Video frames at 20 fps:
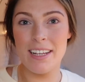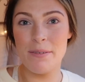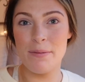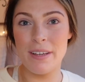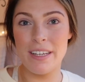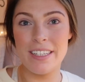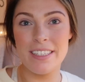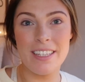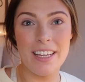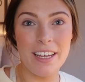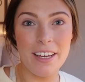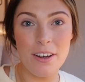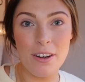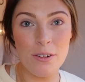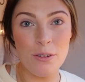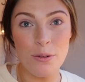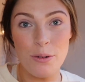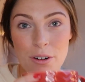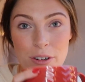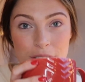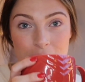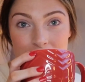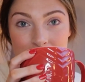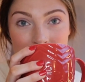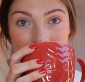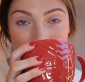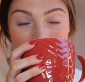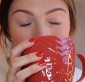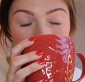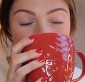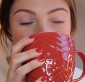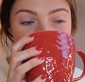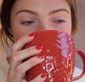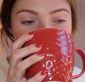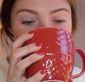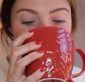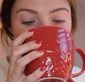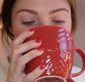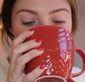It makes like a world of a difference.